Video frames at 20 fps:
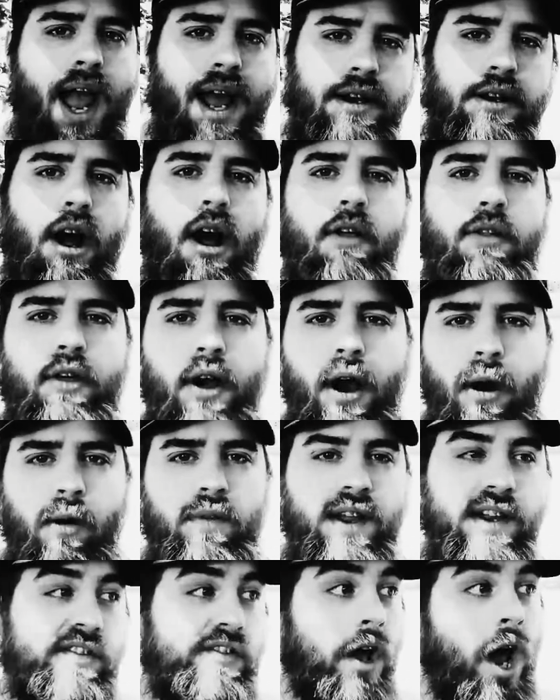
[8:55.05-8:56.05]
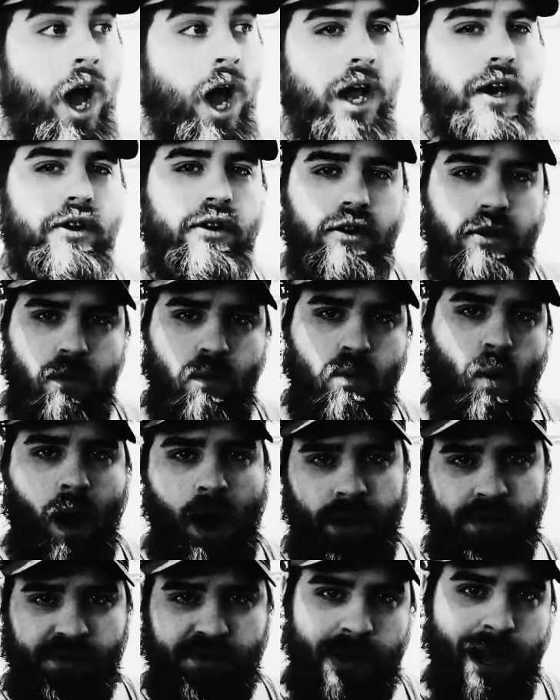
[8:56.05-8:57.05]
And although this unnuanced